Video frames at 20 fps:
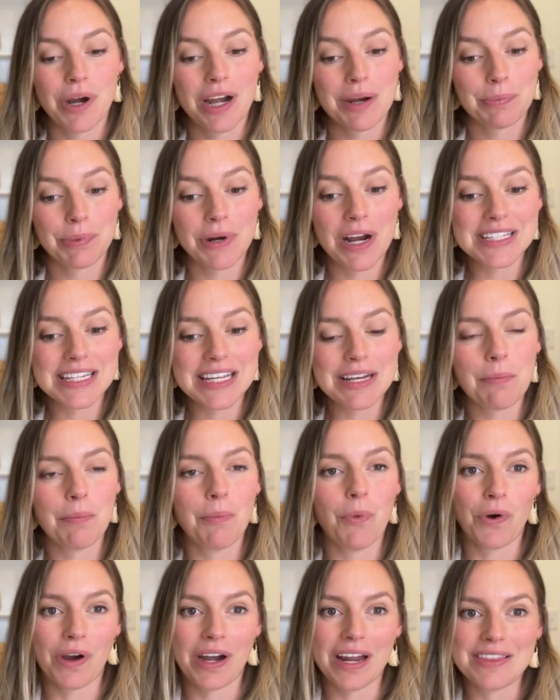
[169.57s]
present
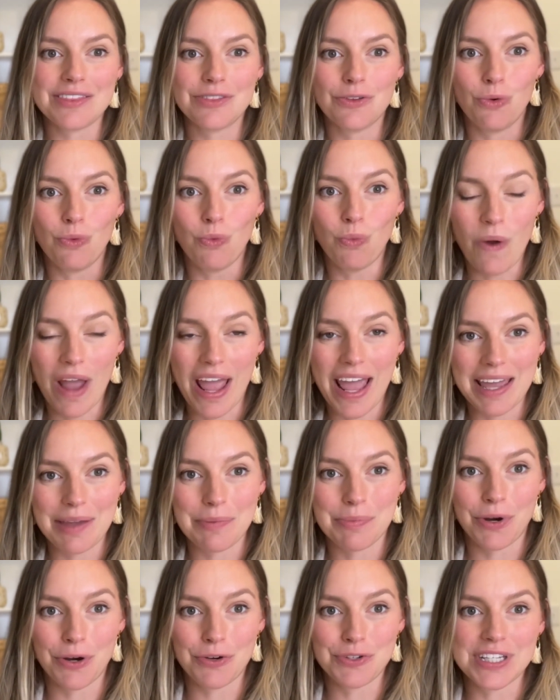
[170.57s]
more in the whey
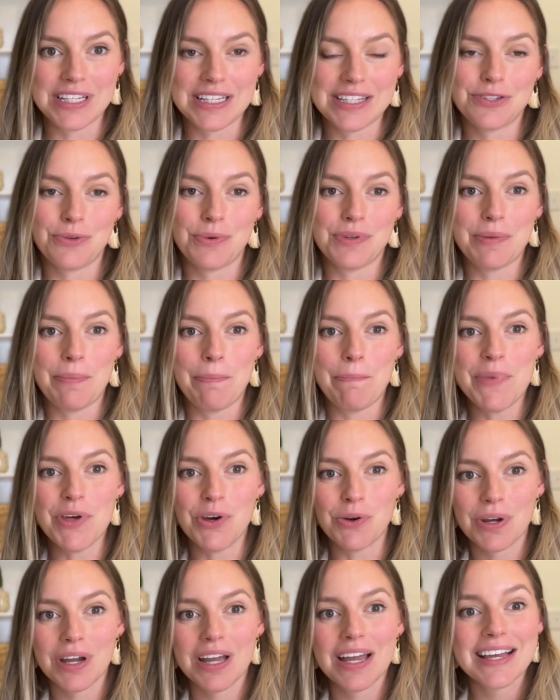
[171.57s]
protein, so in the
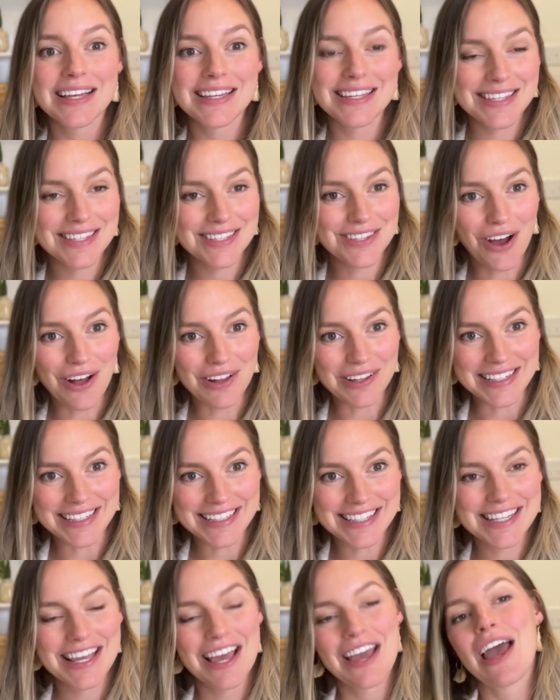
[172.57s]
milk solids.